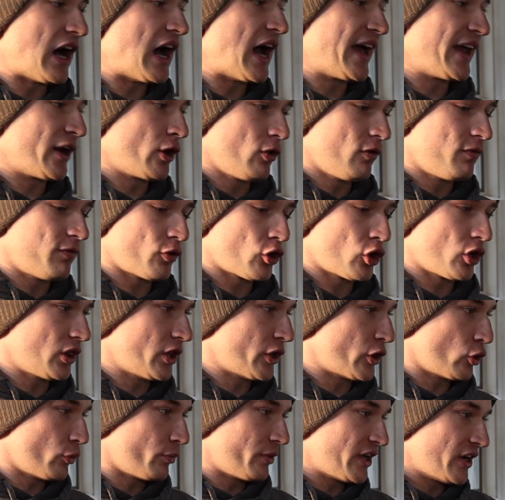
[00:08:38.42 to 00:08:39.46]
idle for a
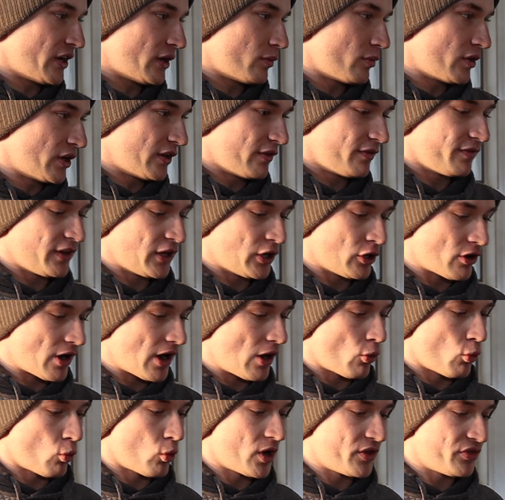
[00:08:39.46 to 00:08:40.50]
little bit. I'm going to figure
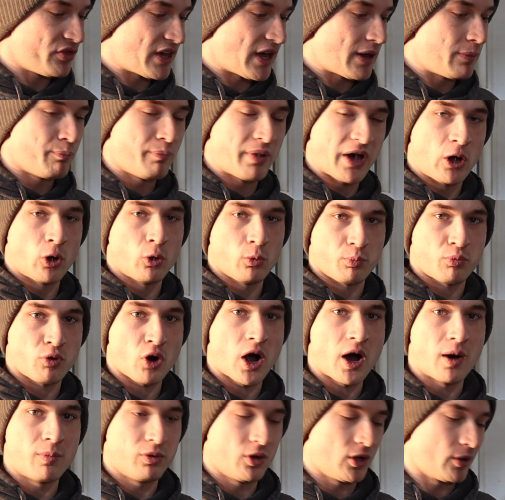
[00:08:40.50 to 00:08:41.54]
out what that belt
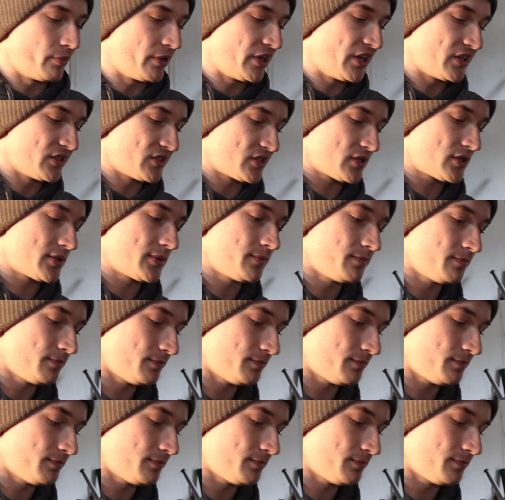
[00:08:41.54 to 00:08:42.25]
problem is.